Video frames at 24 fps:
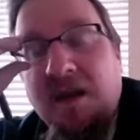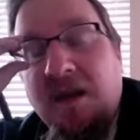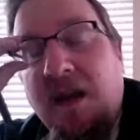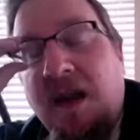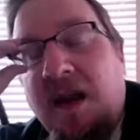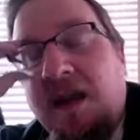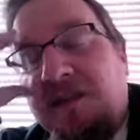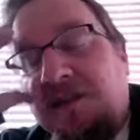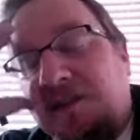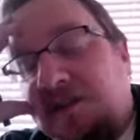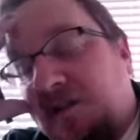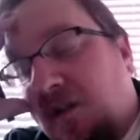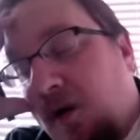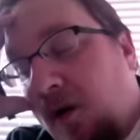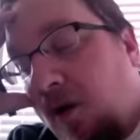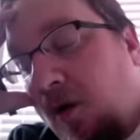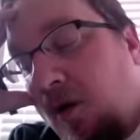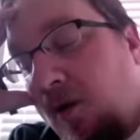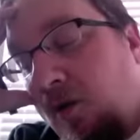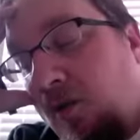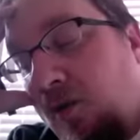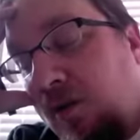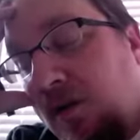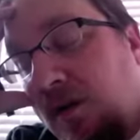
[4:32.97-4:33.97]
And
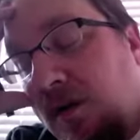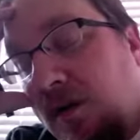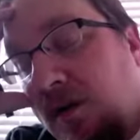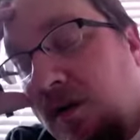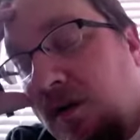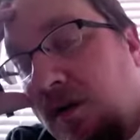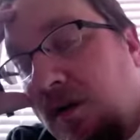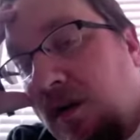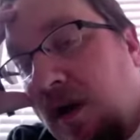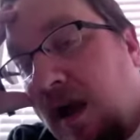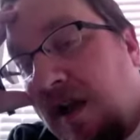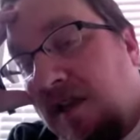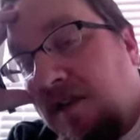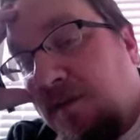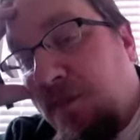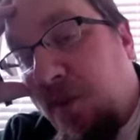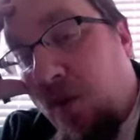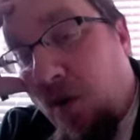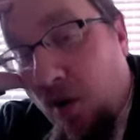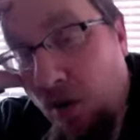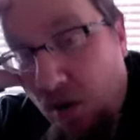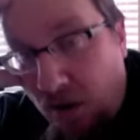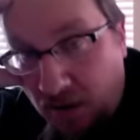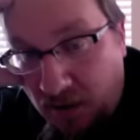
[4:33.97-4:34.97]
so as
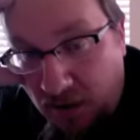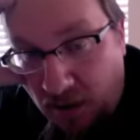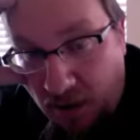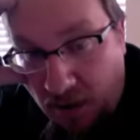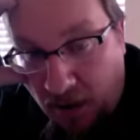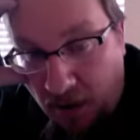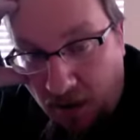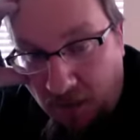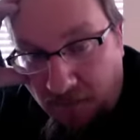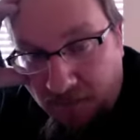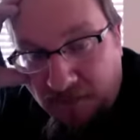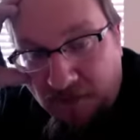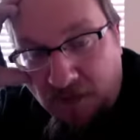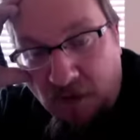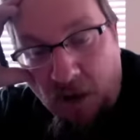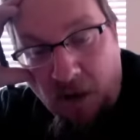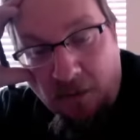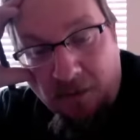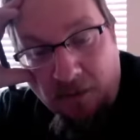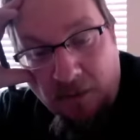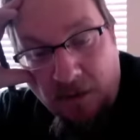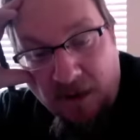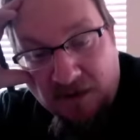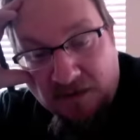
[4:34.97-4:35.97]
part of the
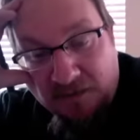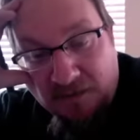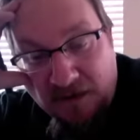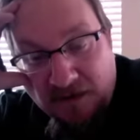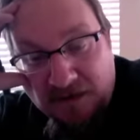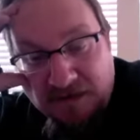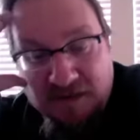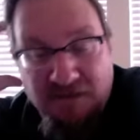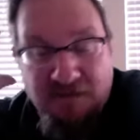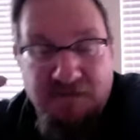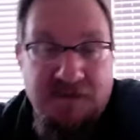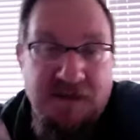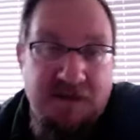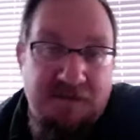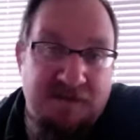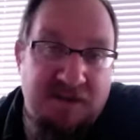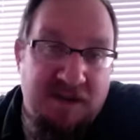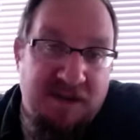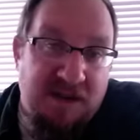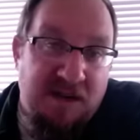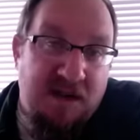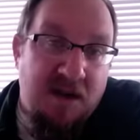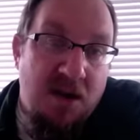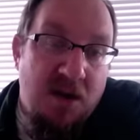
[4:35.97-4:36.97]
Compromise of
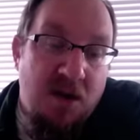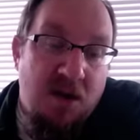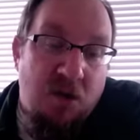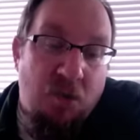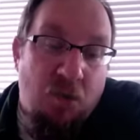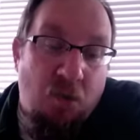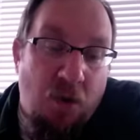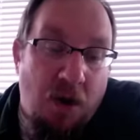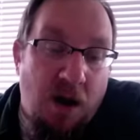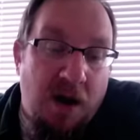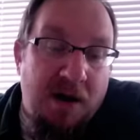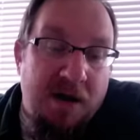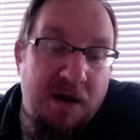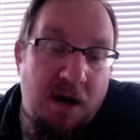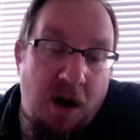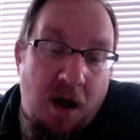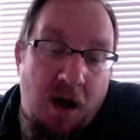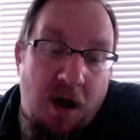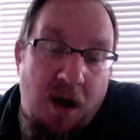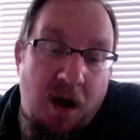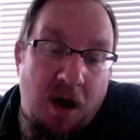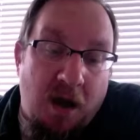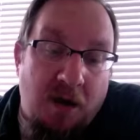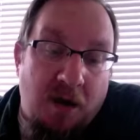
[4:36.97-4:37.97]
1850, one
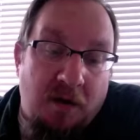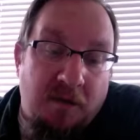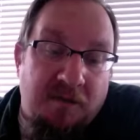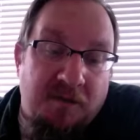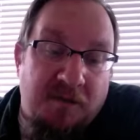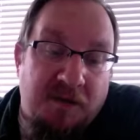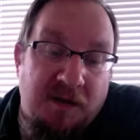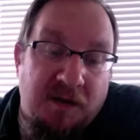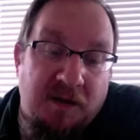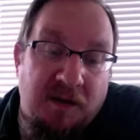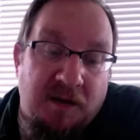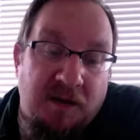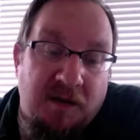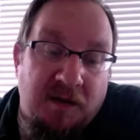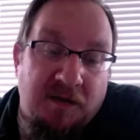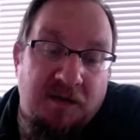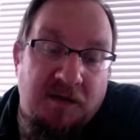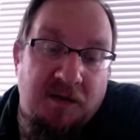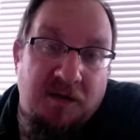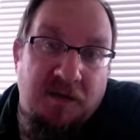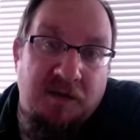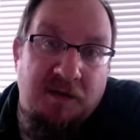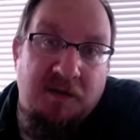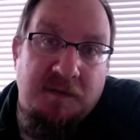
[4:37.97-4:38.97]
of the
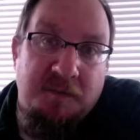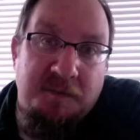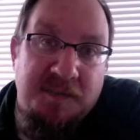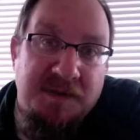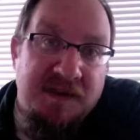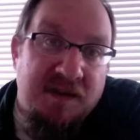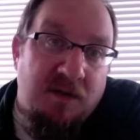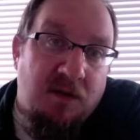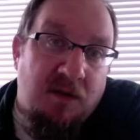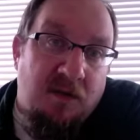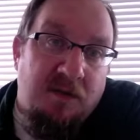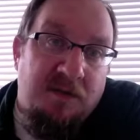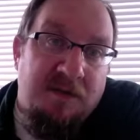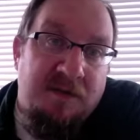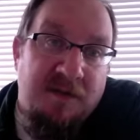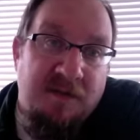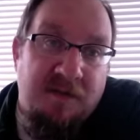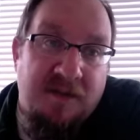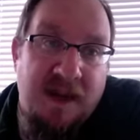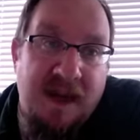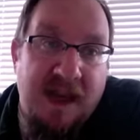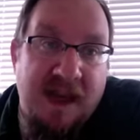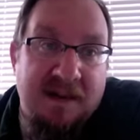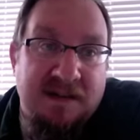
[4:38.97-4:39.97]
the, the bills
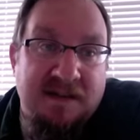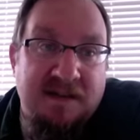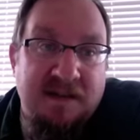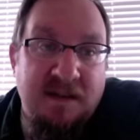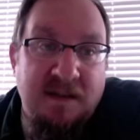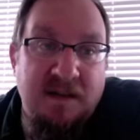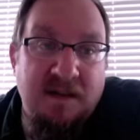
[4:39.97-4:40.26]
that